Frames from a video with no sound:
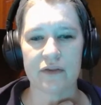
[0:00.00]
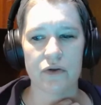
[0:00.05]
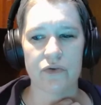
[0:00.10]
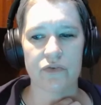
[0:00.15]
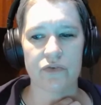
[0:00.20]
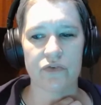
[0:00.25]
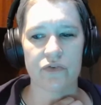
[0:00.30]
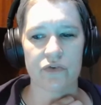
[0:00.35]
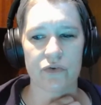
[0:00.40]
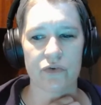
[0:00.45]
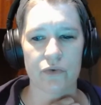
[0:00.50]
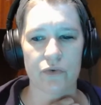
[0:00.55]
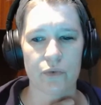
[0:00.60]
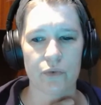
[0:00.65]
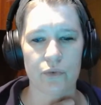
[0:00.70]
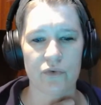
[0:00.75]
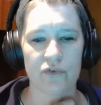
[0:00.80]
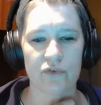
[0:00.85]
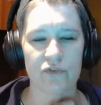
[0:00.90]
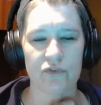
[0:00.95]

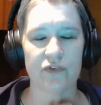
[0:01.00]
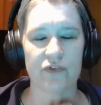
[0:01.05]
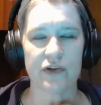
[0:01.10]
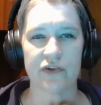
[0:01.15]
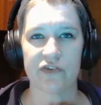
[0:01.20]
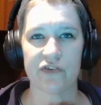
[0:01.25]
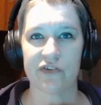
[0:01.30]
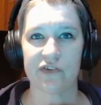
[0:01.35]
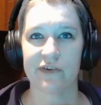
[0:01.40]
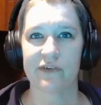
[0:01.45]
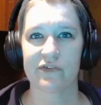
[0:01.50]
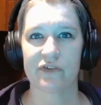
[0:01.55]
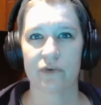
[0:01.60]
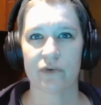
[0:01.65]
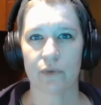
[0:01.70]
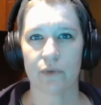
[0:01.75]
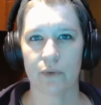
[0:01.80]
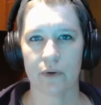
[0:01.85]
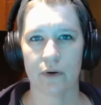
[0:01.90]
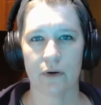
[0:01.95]
to finishing
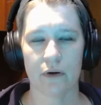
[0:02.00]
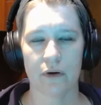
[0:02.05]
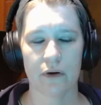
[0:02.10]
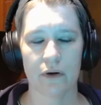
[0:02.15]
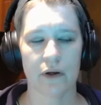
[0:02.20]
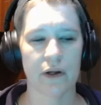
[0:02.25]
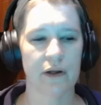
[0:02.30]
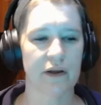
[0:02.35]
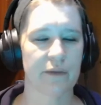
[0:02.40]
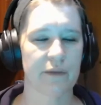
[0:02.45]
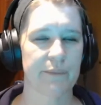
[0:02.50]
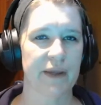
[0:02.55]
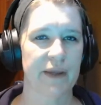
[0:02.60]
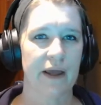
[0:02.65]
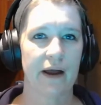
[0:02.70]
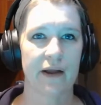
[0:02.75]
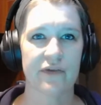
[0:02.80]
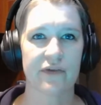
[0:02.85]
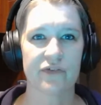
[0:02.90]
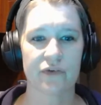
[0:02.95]
school. It could be
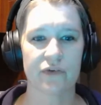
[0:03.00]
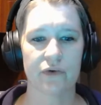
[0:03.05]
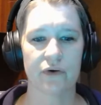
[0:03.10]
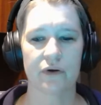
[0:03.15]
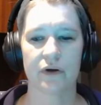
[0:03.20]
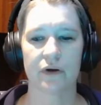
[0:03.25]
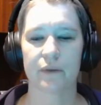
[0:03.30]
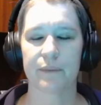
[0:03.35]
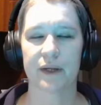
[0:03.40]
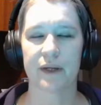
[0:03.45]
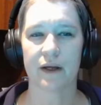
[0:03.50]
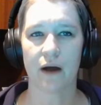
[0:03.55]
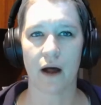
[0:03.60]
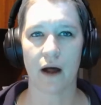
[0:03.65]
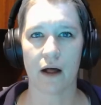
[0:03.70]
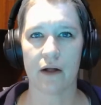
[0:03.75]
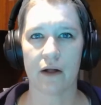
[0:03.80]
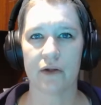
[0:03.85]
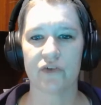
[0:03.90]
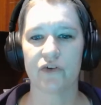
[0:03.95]
high school, it could be
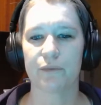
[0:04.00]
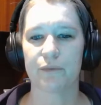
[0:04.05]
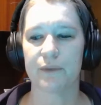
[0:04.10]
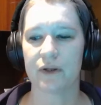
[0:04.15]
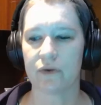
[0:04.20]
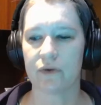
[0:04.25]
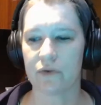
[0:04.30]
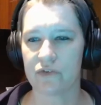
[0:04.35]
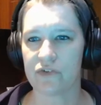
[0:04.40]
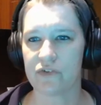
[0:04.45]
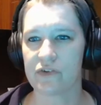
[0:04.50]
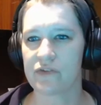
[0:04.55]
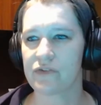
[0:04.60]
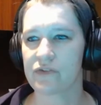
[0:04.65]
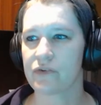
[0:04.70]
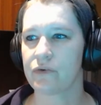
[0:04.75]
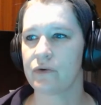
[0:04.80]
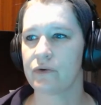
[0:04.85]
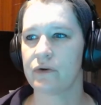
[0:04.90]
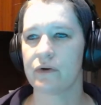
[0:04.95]
college, it could be nursing
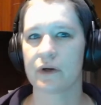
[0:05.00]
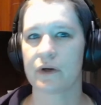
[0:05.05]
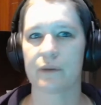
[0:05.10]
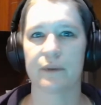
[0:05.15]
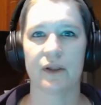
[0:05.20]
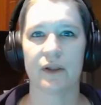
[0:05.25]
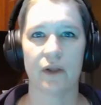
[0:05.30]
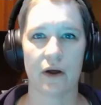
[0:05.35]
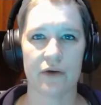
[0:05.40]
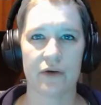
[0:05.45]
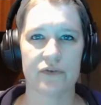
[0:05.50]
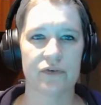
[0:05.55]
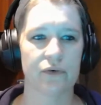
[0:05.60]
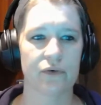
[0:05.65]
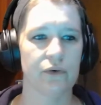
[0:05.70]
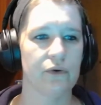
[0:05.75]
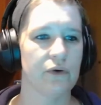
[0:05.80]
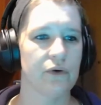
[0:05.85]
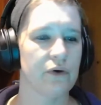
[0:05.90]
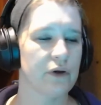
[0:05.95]
school, it could be law
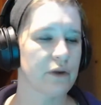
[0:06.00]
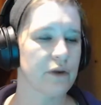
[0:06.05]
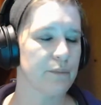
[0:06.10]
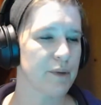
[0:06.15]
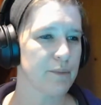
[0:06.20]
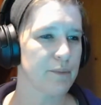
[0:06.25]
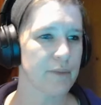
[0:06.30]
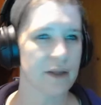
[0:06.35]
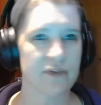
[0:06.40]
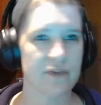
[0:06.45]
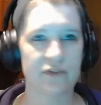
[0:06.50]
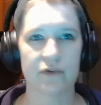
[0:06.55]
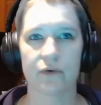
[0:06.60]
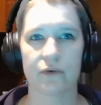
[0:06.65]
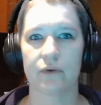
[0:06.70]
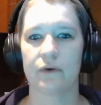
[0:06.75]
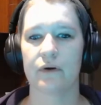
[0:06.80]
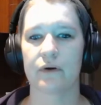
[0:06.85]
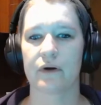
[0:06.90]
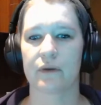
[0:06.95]
school, it could be med
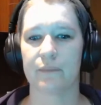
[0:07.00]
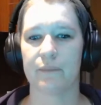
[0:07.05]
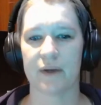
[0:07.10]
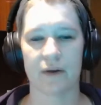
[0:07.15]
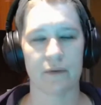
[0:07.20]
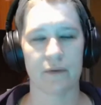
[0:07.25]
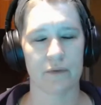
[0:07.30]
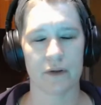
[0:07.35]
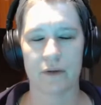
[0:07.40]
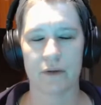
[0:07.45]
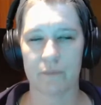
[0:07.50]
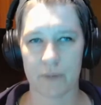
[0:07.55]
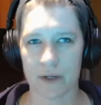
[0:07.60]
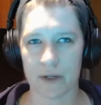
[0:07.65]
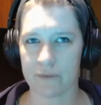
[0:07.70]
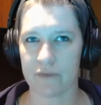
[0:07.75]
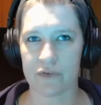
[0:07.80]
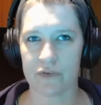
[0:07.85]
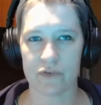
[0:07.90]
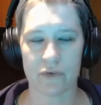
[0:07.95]
school, it could be like
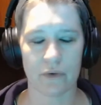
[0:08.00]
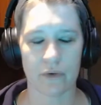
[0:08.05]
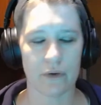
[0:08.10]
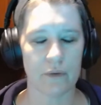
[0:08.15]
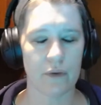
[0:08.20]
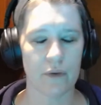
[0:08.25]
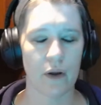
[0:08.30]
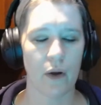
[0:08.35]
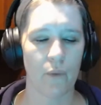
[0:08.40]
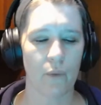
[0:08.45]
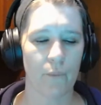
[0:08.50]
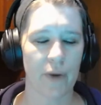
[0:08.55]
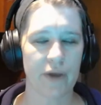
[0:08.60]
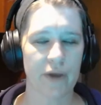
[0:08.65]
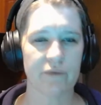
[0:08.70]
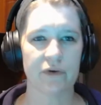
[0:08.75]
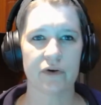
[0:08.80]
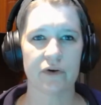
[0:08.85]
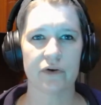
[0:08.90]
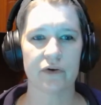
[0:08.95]
whatever school.
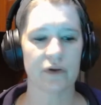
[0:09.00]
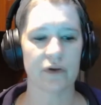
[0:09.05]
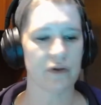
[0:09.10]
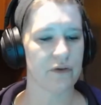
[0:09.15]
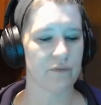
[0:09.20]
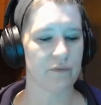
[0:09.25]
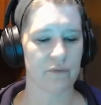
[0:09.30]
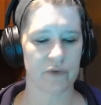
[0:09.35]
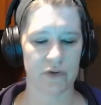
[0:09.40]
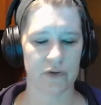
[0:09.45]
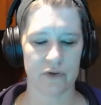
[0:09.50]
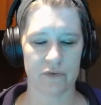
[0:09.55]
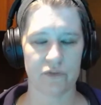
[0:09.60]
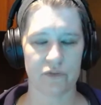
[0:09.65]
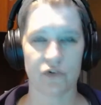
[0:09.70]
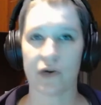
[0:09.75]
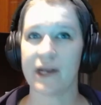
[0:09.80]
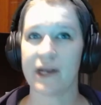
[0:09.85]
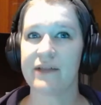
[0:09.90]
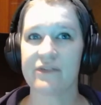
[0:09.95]
Whatever,
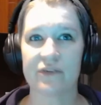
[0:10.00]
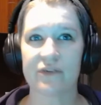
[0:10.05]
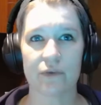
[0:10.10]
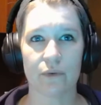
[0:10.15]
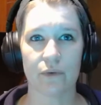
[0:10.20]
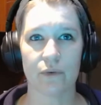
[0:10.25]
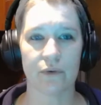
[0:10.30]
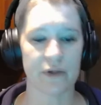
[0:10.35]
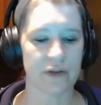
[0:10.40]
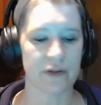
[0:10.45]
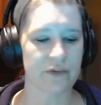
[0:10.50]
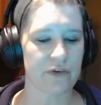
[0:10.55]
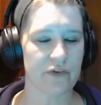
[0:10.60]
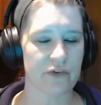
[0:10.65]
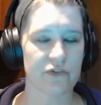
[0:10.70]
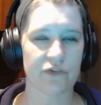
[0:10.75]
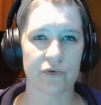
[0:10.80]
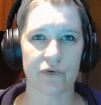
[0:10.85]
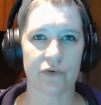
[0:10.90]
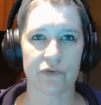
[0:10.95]
trade school,
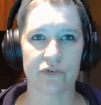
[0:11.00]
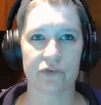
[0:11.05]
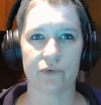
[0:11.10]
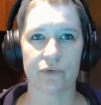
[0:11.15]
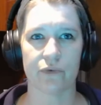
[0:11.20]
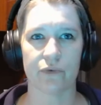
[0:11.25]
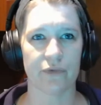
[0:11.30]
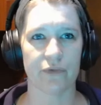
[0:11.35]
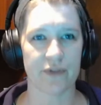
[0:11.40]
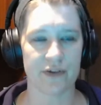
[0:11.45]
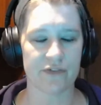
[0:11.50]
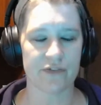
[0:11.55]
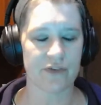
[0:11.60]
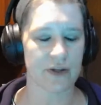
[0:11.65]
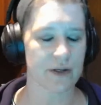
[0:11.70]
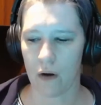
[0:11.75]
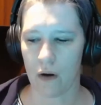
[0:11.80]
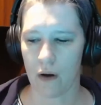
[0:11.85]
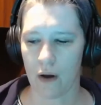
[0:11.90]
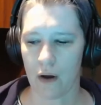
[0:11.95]
industrial school, things like
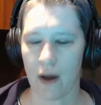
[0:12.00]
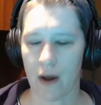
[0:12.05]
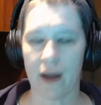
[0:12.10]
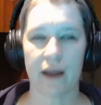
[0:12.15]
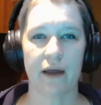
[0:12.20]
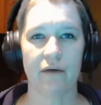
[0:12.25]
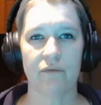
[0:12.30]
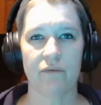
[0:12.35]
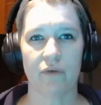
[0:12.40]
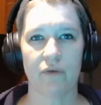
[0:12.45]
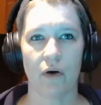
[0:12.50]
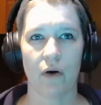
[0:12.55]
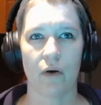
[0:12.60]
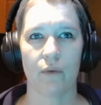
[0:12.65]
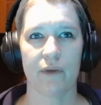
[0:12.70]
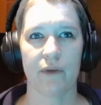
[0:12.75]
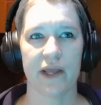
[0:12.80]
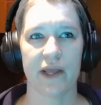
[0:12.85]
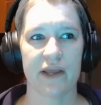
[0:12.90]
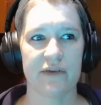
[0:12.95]
that. I've
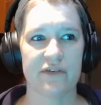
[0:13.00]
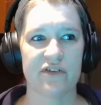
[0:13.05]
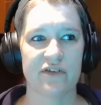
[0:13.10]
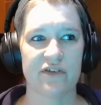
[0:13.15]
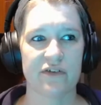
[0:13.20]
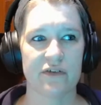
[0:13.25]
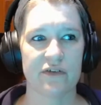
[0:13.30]
always